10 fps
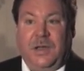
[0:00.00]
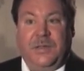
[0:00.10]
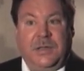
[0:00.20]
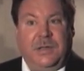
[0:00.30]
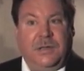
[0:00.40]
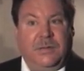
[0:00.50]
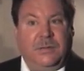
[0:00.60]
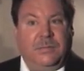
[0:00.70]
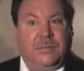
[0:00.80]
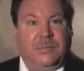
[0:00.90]
the
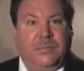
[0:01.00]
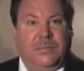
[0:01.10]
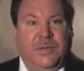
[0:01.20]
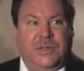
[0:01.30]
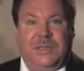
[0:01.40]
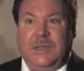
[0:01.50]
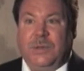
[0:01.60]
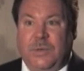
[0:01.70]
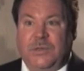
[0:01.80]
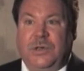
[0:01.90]

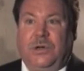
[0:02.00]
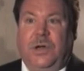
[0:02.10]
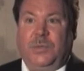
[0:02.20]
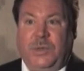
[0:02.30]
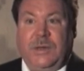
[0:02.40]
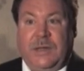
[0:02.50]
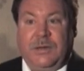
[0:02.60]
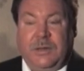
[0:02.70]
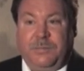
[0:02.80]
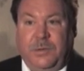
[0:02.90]
derate was gone. We were now
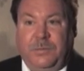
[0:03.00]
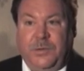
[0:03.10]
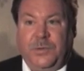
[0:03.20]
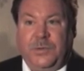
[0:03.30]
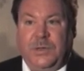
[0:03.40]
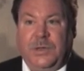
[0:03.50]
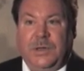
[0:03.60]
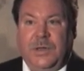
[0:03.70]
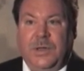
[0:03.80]
getting full flow through the unit.